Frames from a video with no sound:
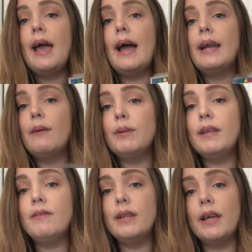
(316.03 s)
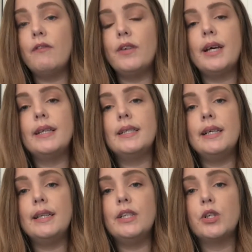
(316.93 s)
and I will leave a link for that
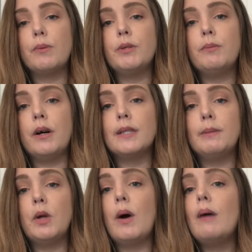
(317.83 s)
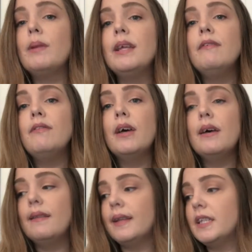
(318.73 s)
in the description box below. I will leave
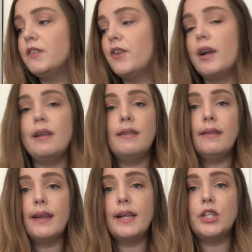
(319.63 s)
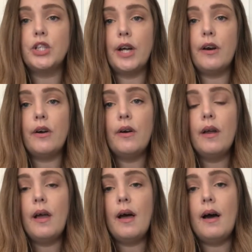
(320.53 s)
links for anything that I share
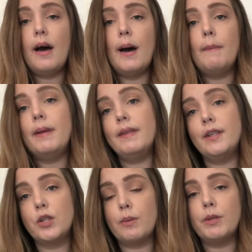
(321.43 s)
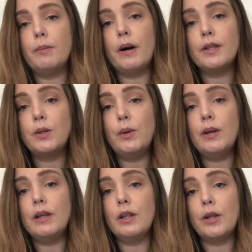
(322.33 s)
in the description box so you
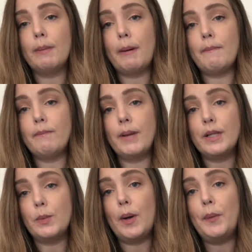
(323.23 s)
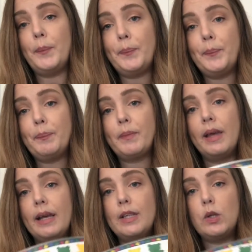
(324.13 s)
can look them up as well.
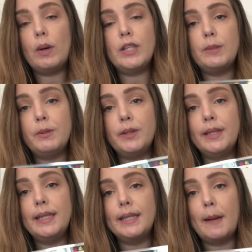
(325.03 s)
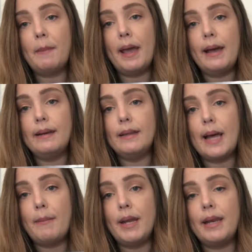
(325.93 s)
So I just printed these up and
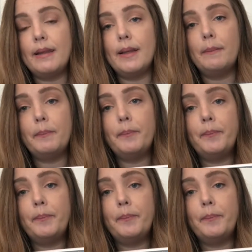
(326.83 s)
laminated them.